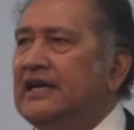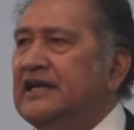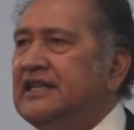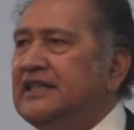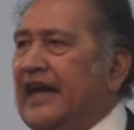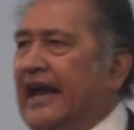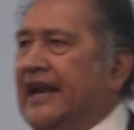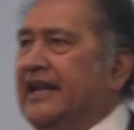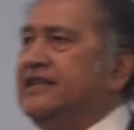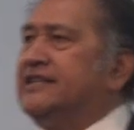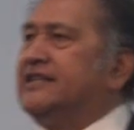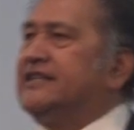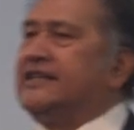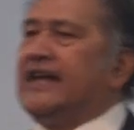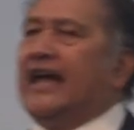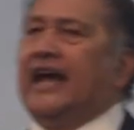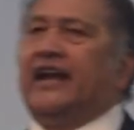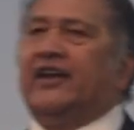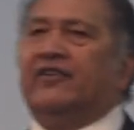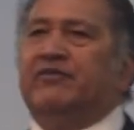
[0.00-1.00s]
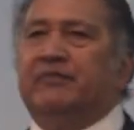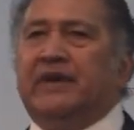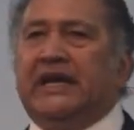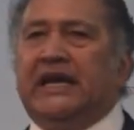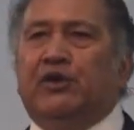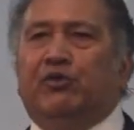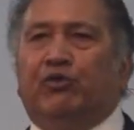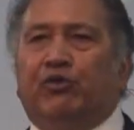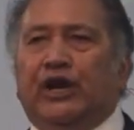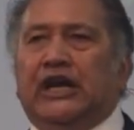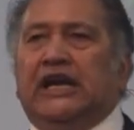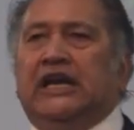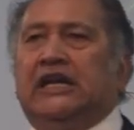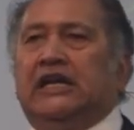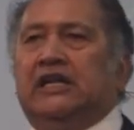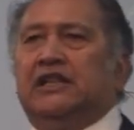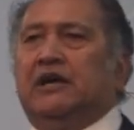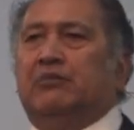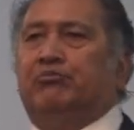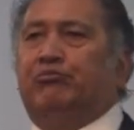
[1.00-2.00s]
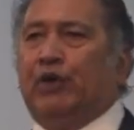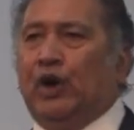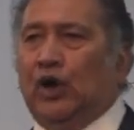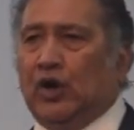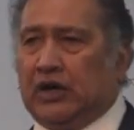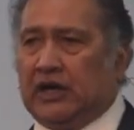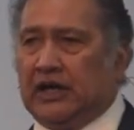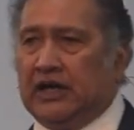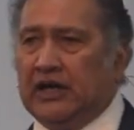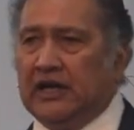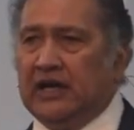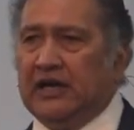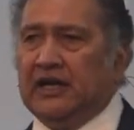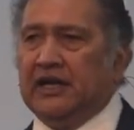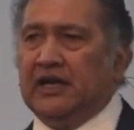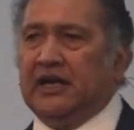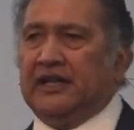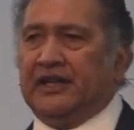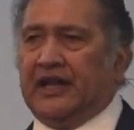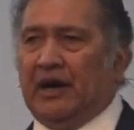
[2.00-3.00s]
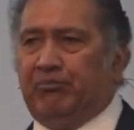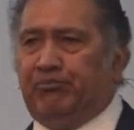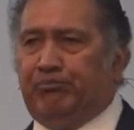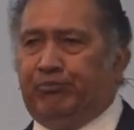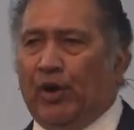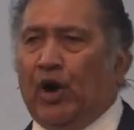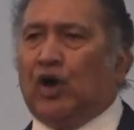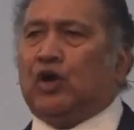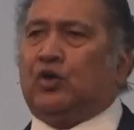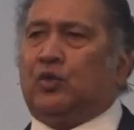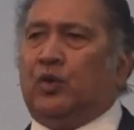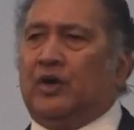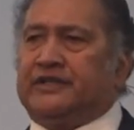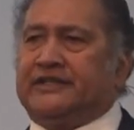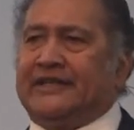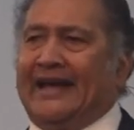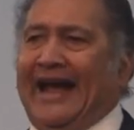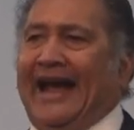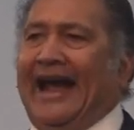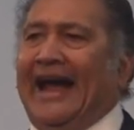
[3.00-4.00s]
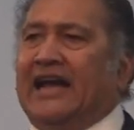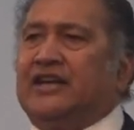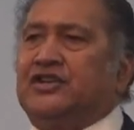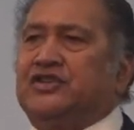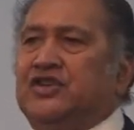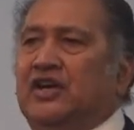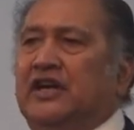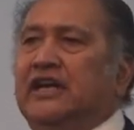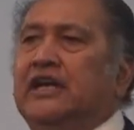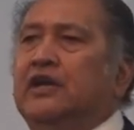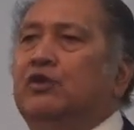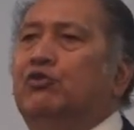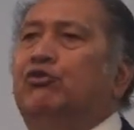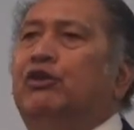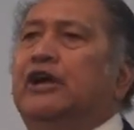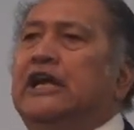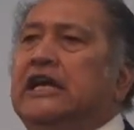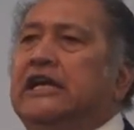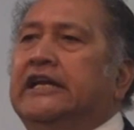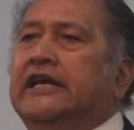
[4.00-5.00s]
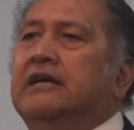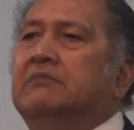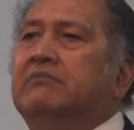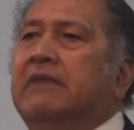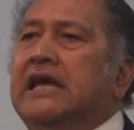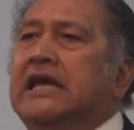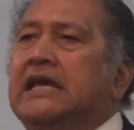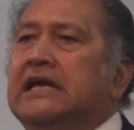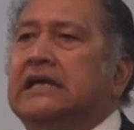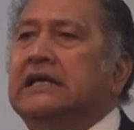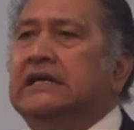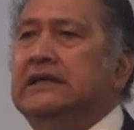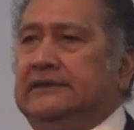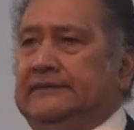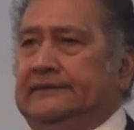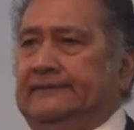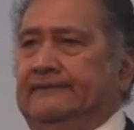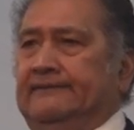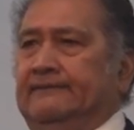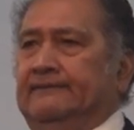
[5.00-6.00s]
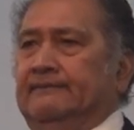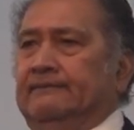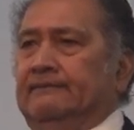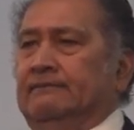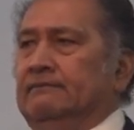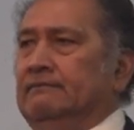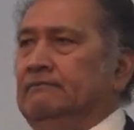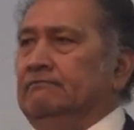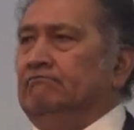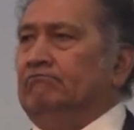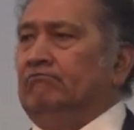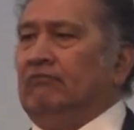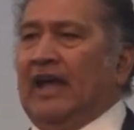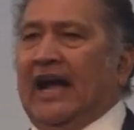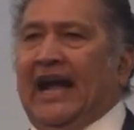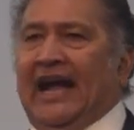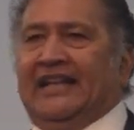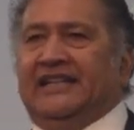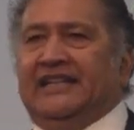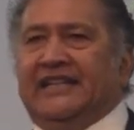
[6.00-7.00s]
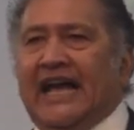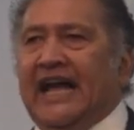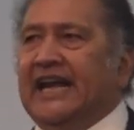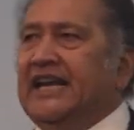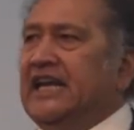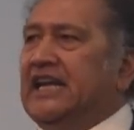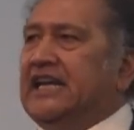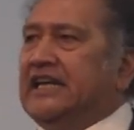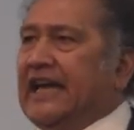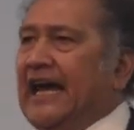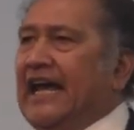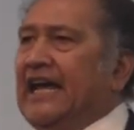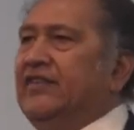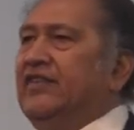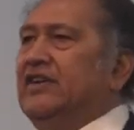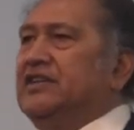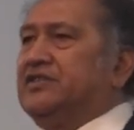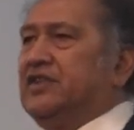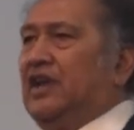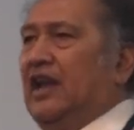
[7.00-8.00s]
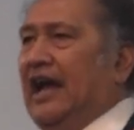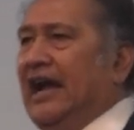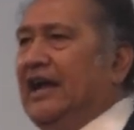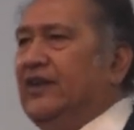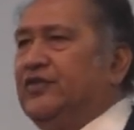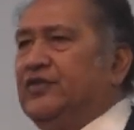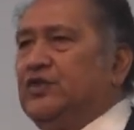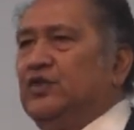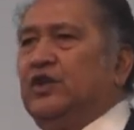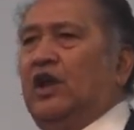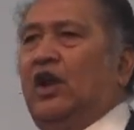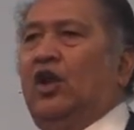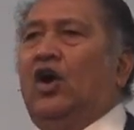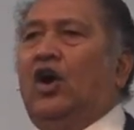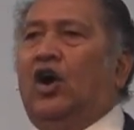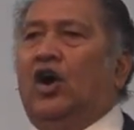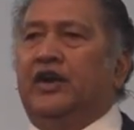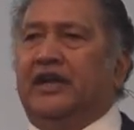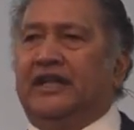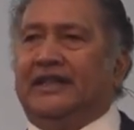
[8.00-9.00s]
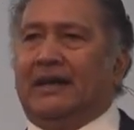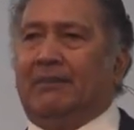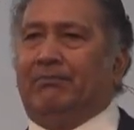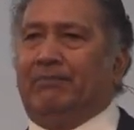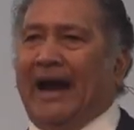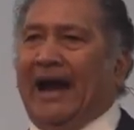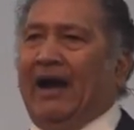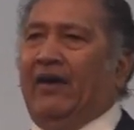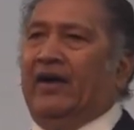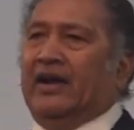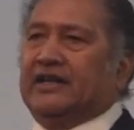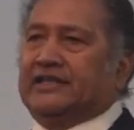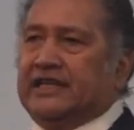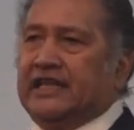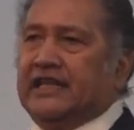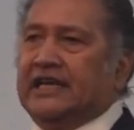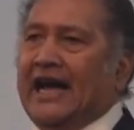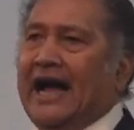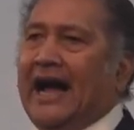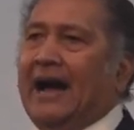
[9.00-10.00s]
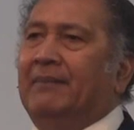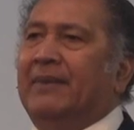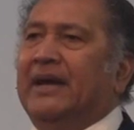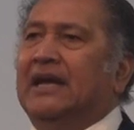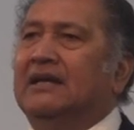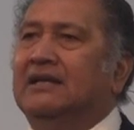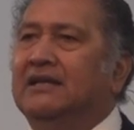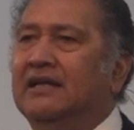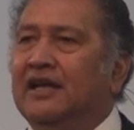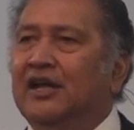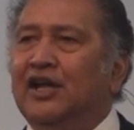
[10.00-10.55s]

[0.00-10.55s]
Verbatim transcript: that instead of me reading the book, the book was actually reading me. And then he gave his life to the Lord in the barracks of the army